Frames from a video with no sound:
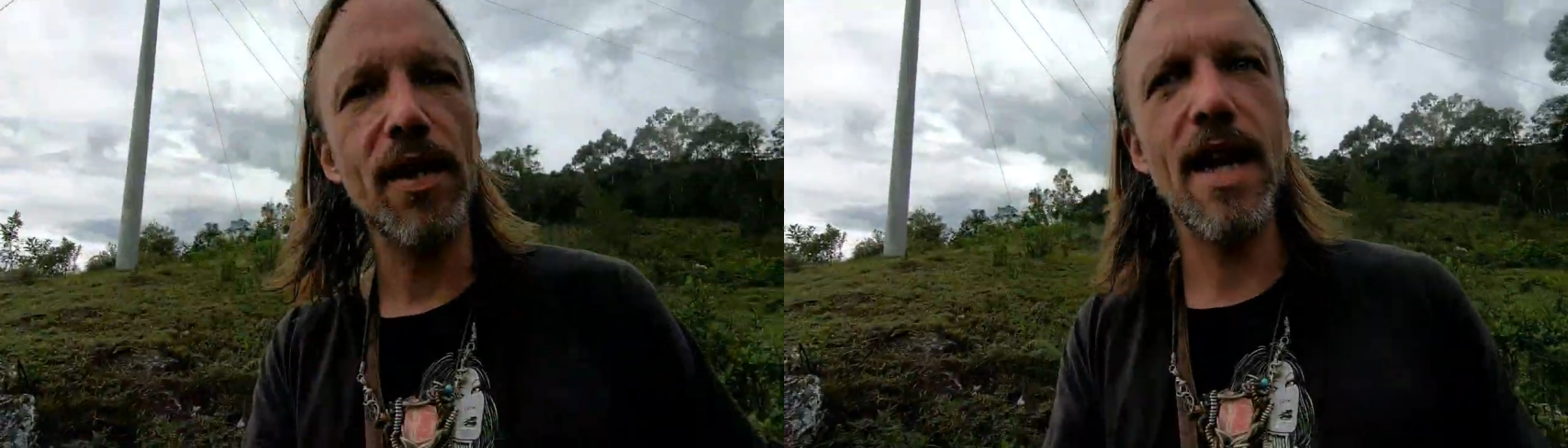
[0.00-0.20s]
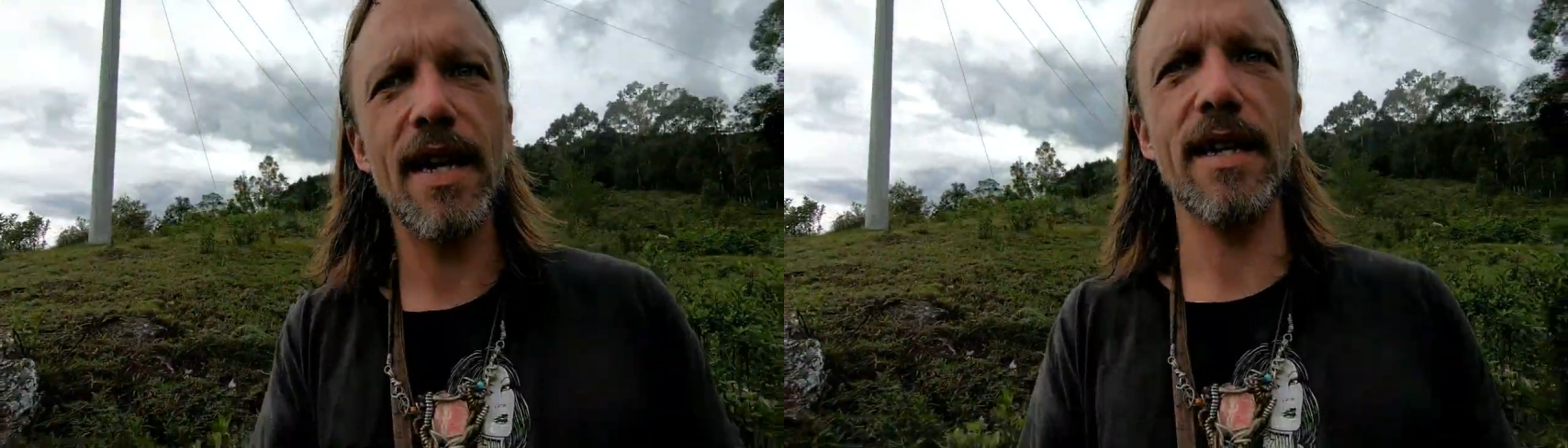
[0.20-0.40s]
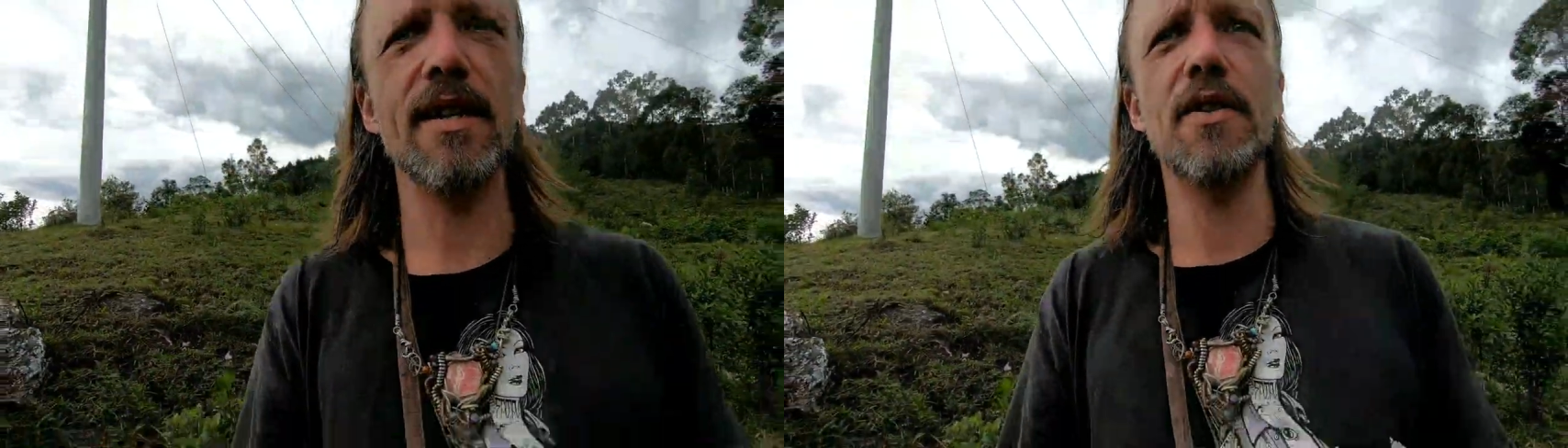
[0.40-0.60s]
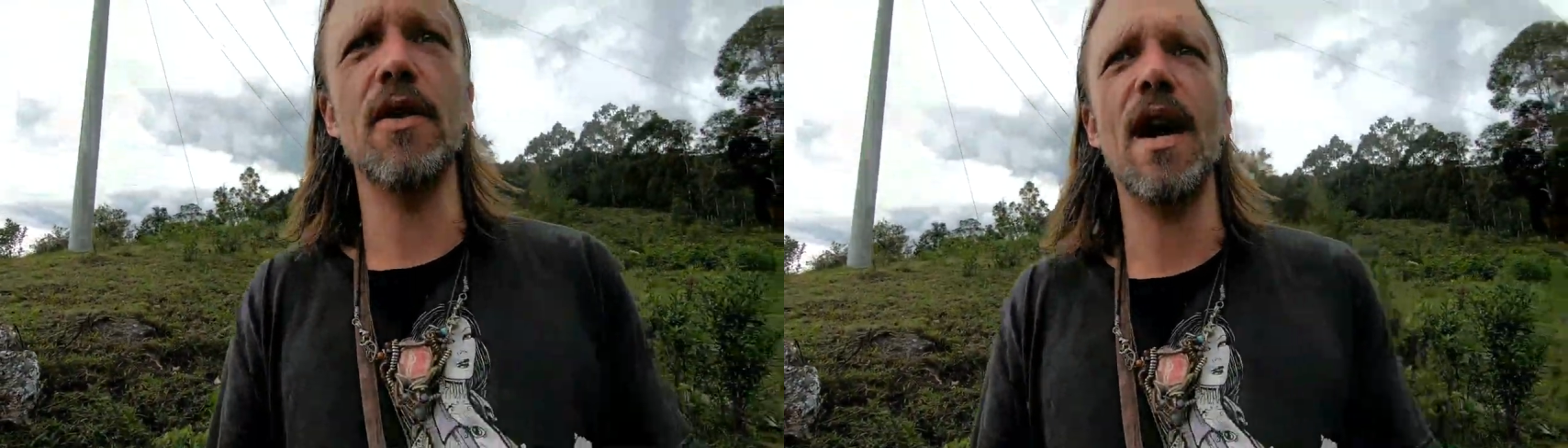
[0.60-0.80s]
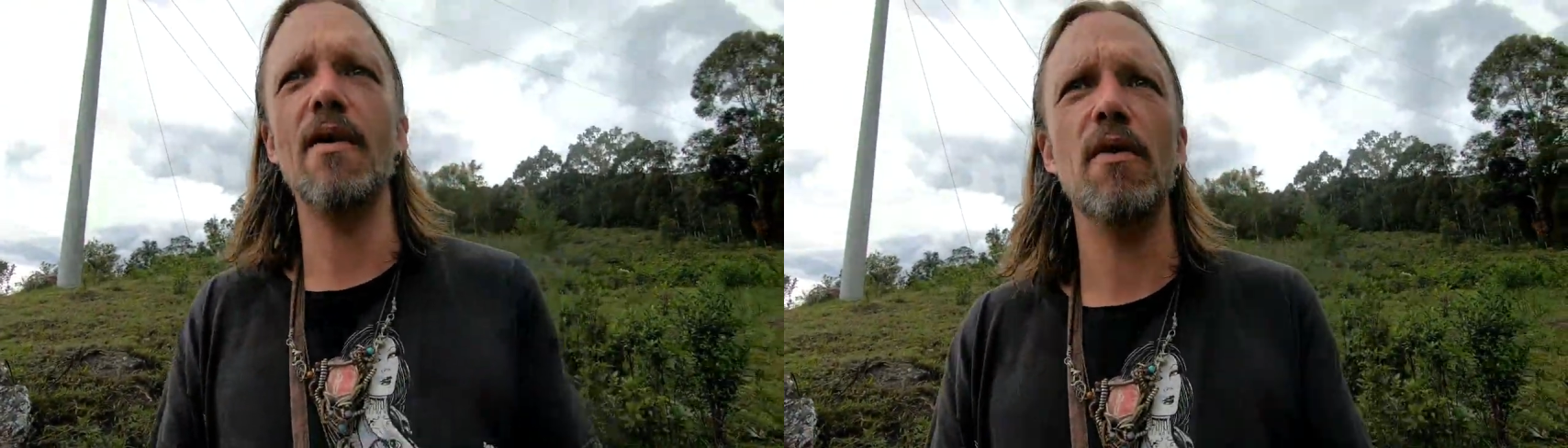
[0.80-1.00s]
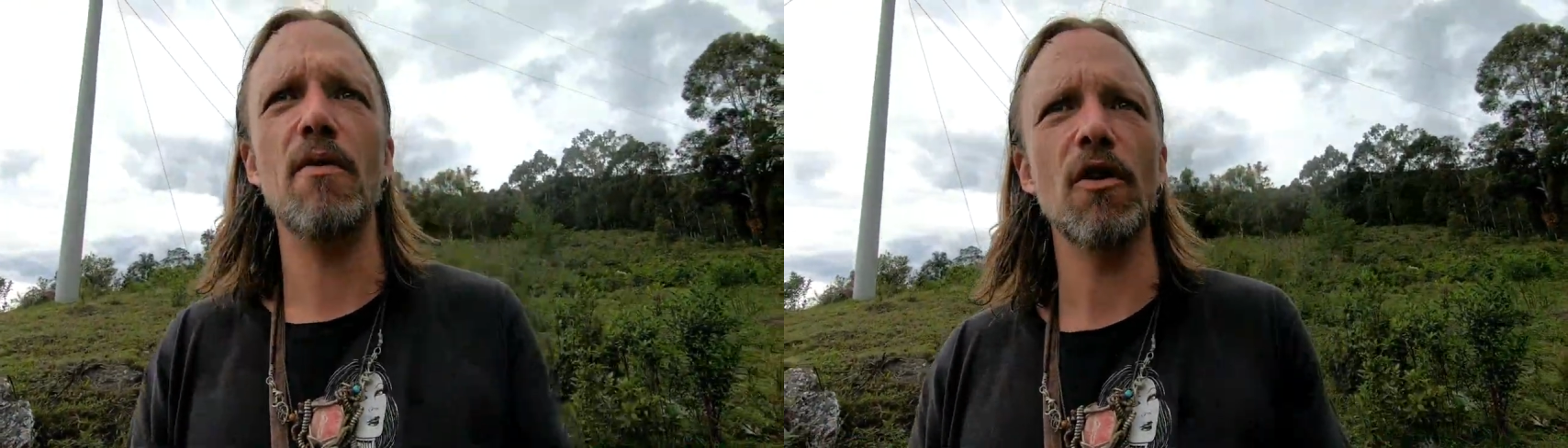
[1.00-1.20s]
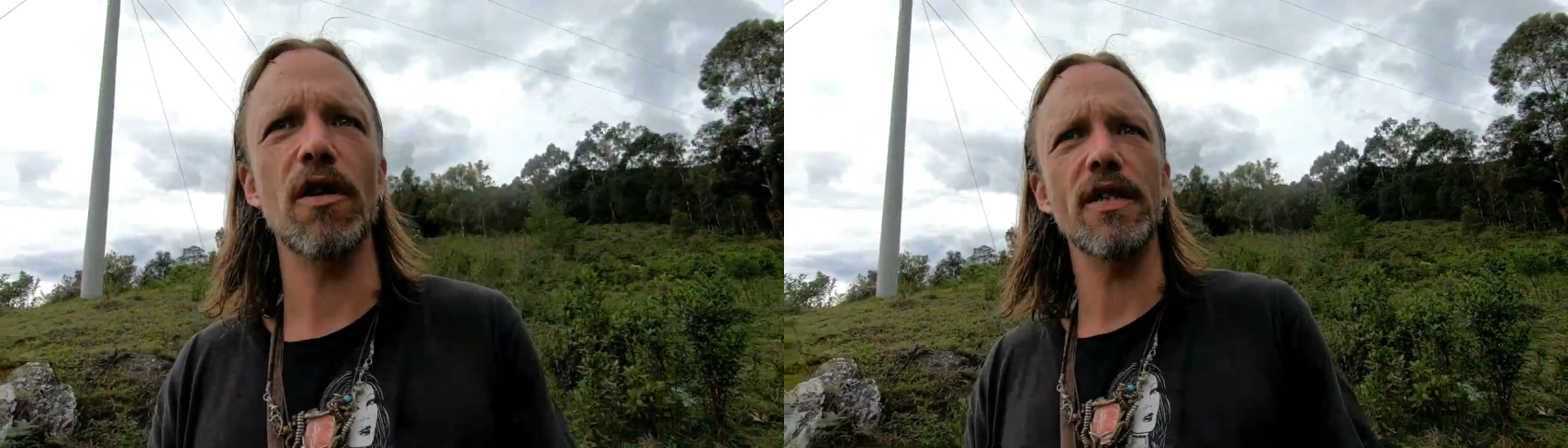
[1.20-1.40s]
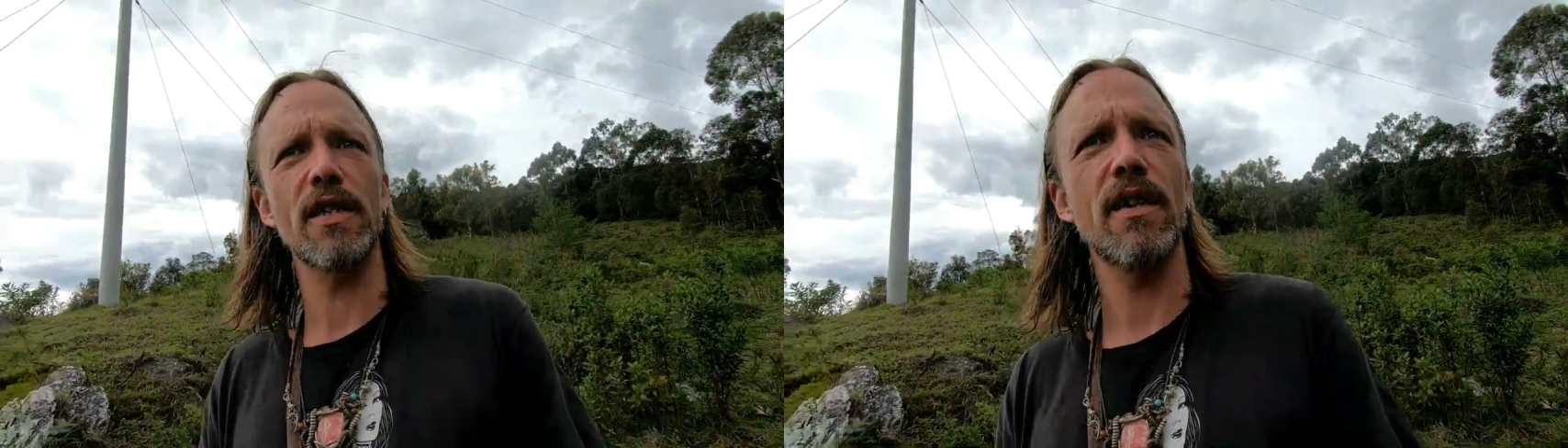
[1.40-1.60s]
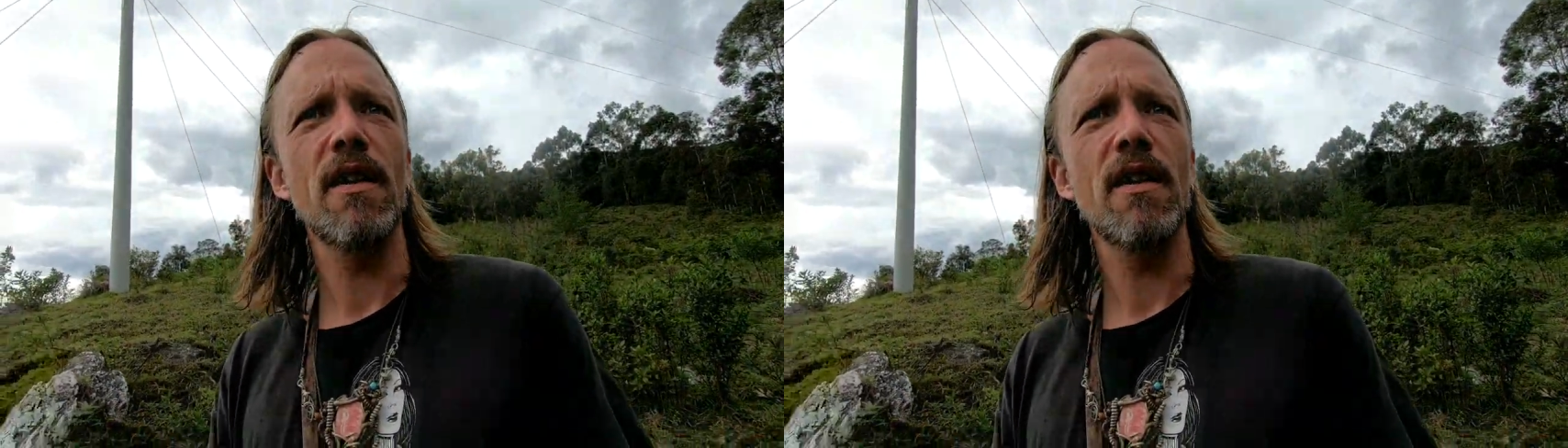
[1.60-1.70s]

that is or how it works,